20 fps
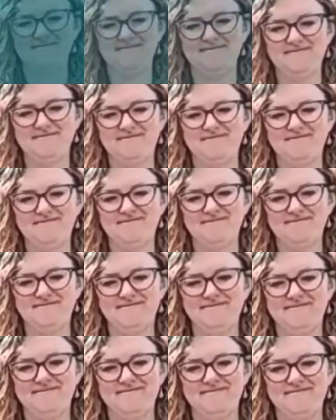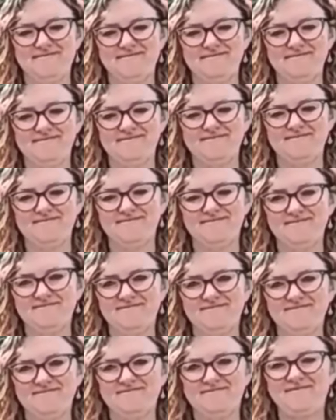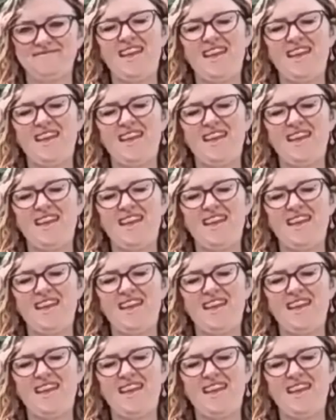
(no one is talking)